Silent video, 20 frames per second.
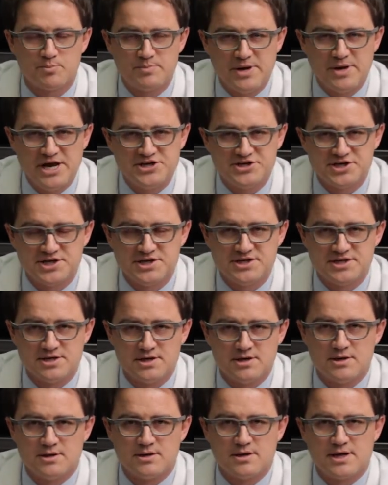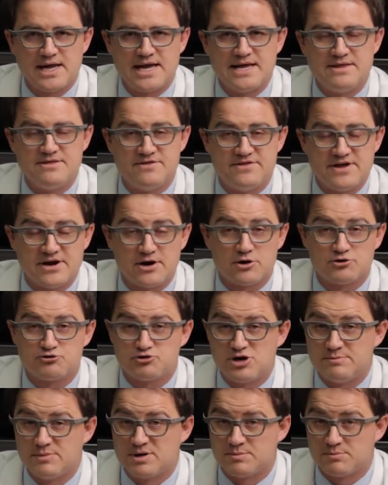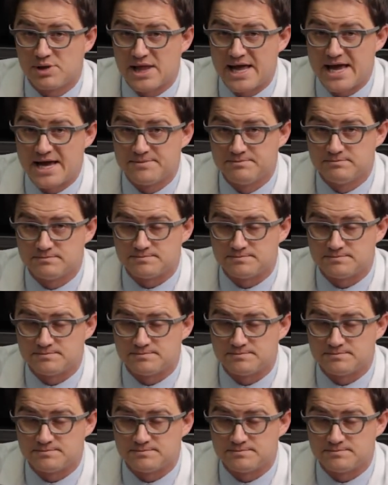patient in their treatment plan.